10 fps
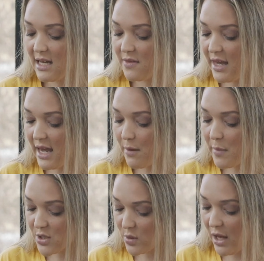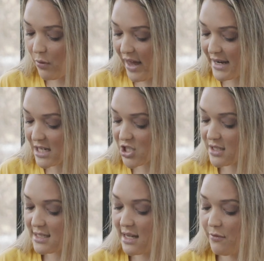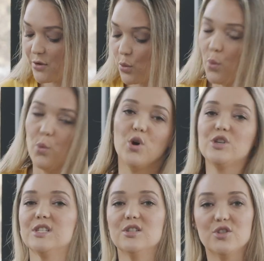their mental health had actually suffered or worsened